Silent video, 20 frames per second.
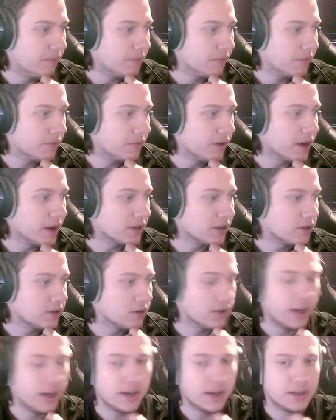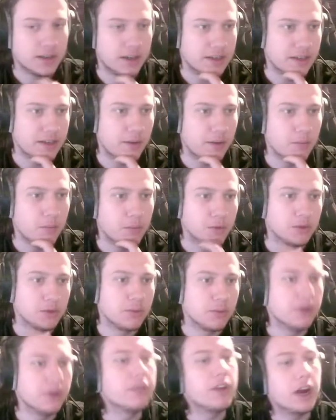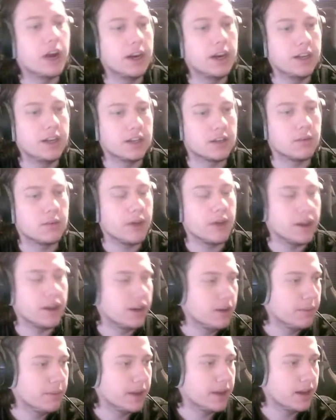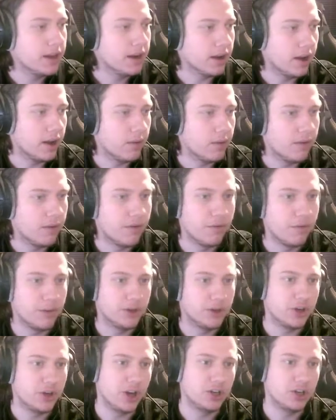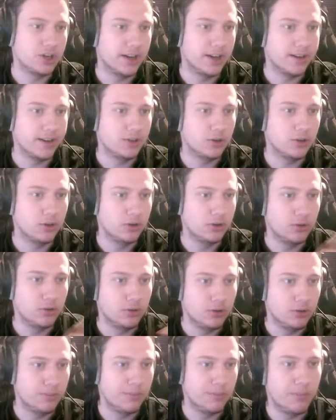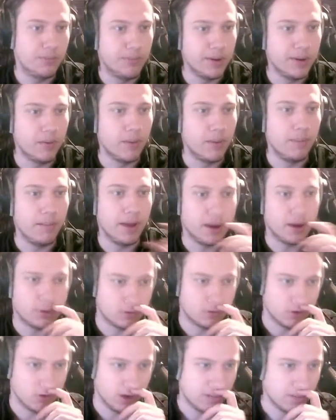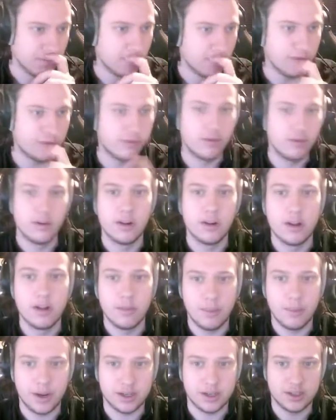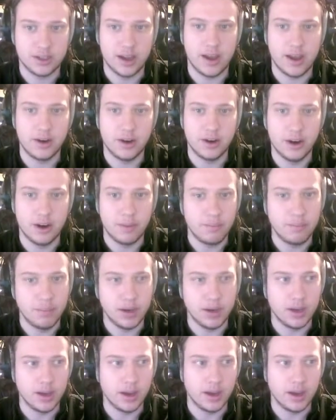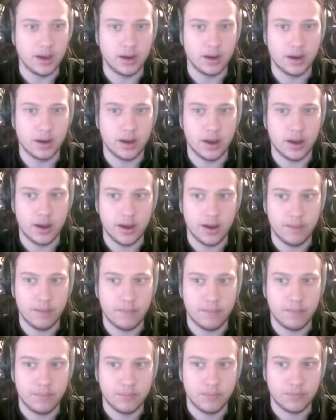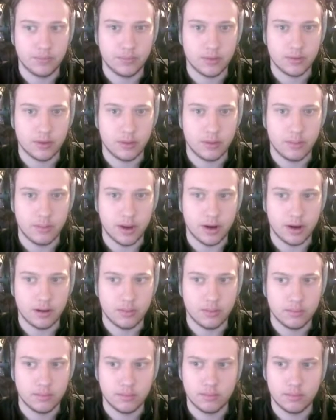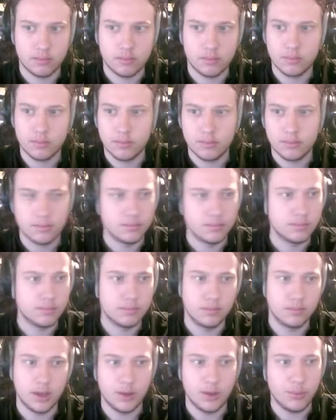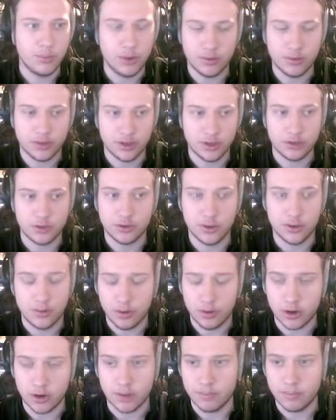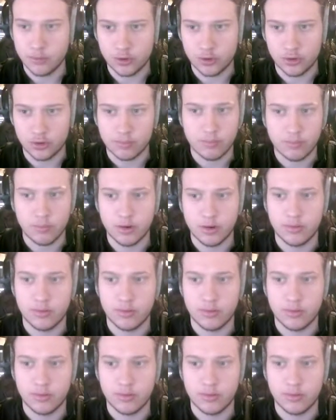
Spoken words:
Right, so yes, that was one of the ideas that we had at the beginning. However, we changed that to be one player controlling both, because that ended up being better. Now the offset is gone. Okay, sure, whatever.